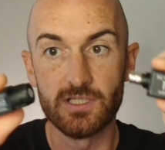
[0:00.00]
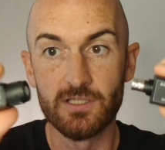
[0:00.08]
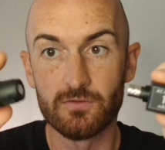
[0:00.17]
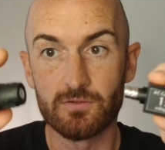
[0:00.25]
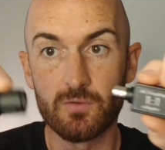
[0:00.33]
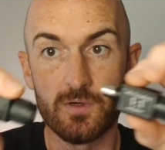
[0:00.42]

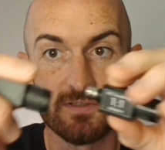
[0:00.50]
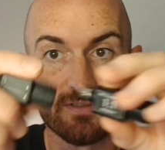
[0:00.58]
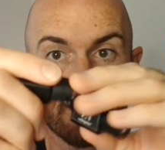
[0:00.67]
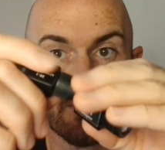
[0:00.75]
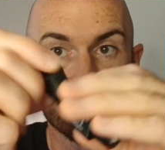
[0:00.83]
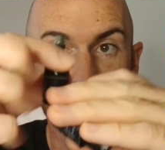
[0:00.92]
looks quite
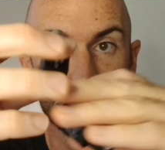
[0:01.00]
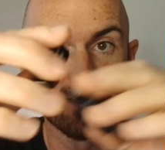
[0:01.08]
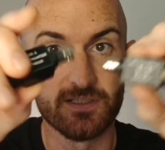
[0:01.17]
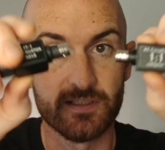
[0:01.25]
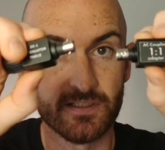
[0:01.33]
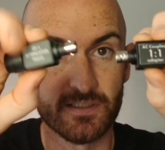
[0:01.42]
similar to
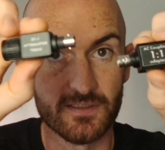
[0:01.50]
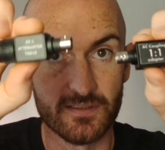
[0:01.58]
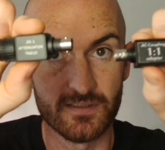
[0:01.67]
the